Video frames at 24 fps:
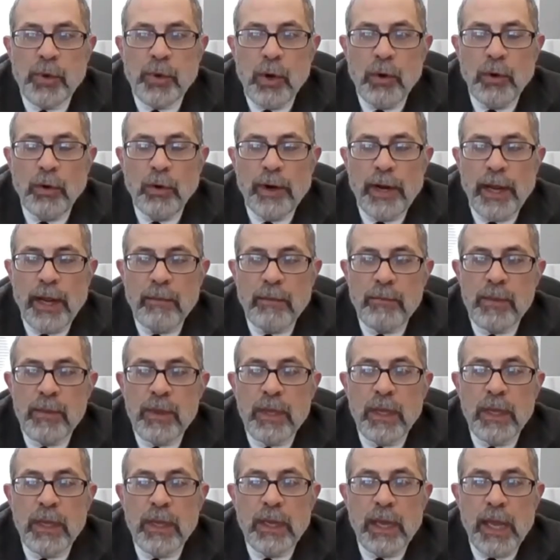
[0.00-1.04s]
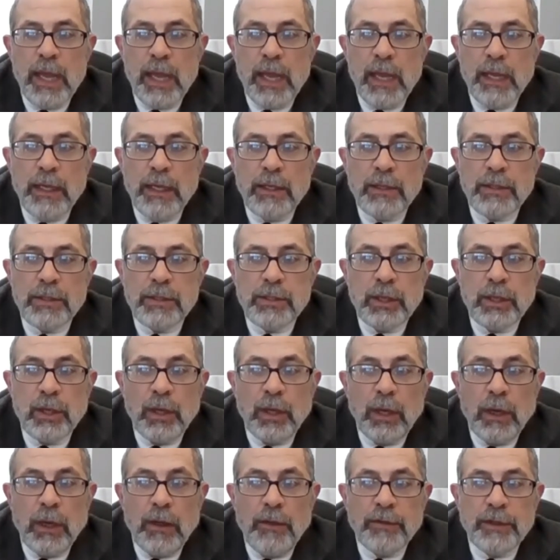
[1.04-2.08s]
the program, and
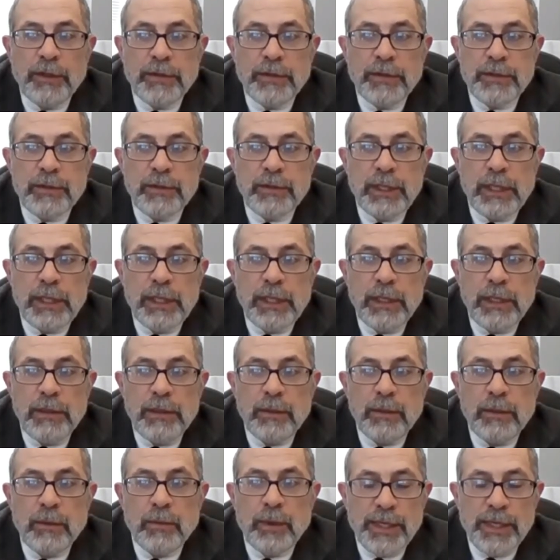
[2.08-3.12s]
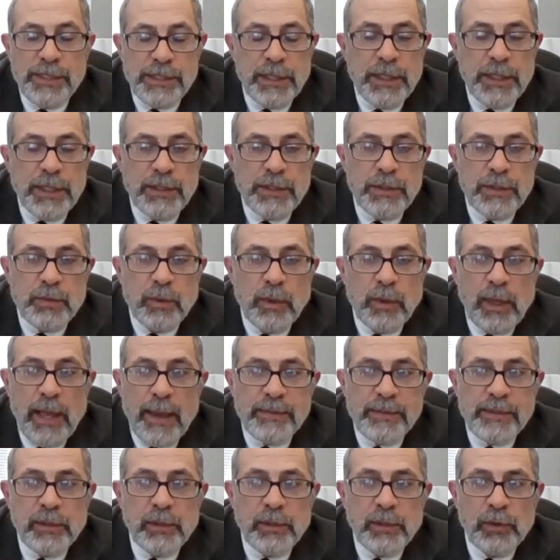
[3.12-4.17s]
the residents will
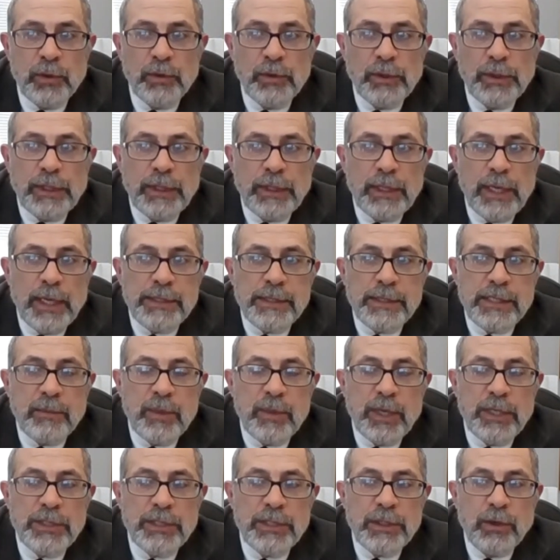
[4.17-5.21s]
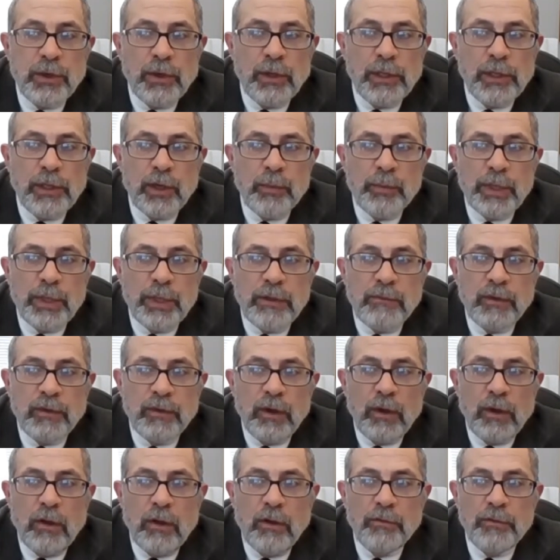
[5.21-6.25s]
absolutely, as I mentioned earlier, be
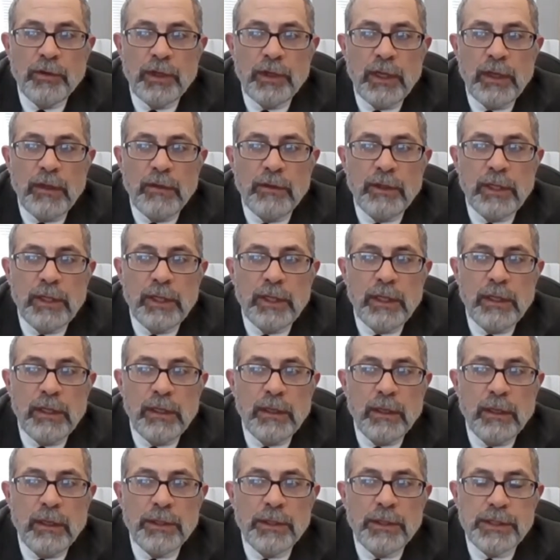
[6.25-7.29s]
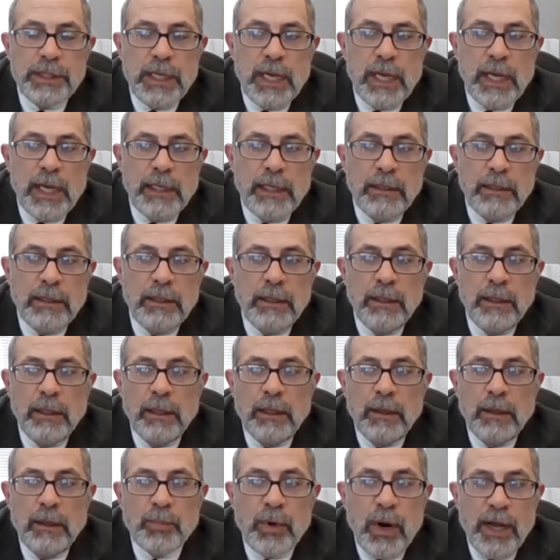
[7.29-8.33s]
involved in the design
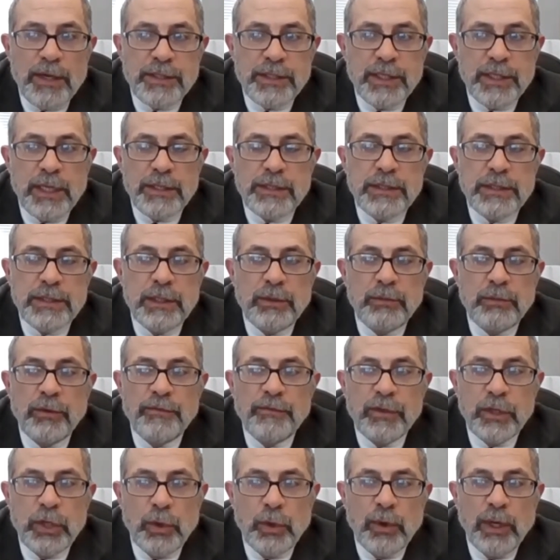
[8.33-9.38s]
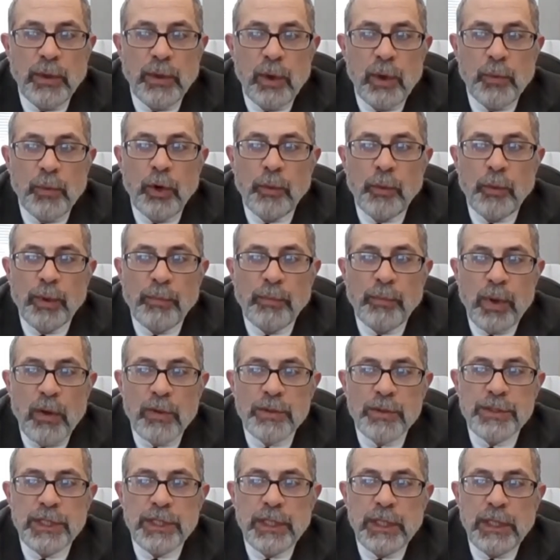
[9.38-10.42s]
process and reviewing what we're
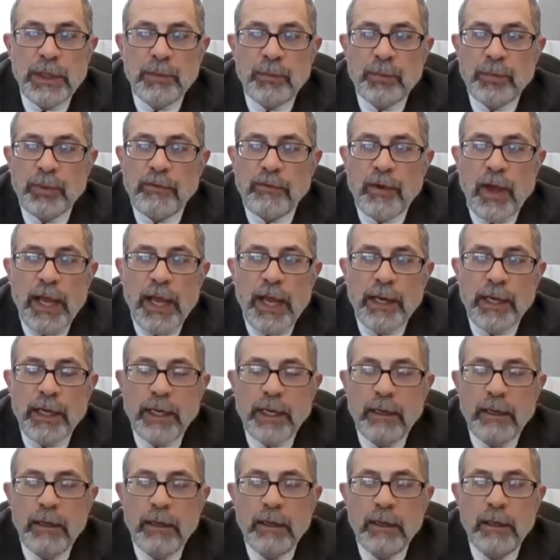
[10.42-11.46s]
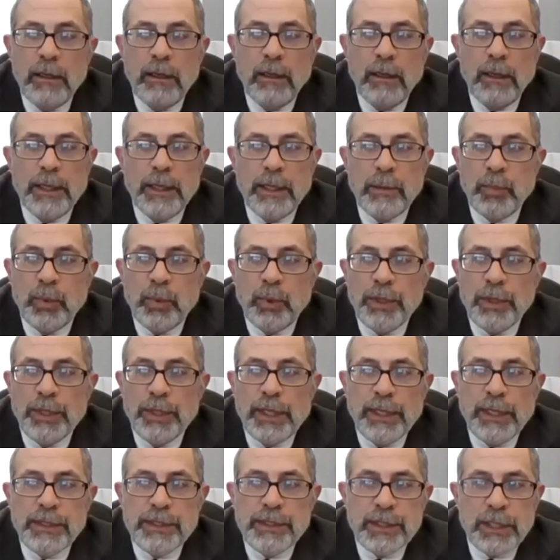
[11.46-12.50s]
proposing and providing input
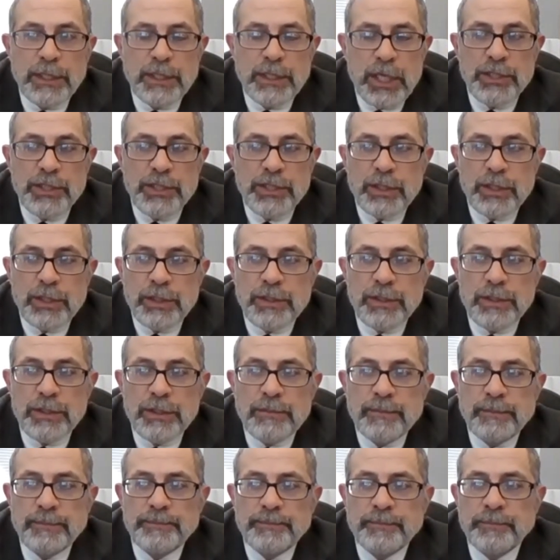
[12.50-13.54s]
and suggestions.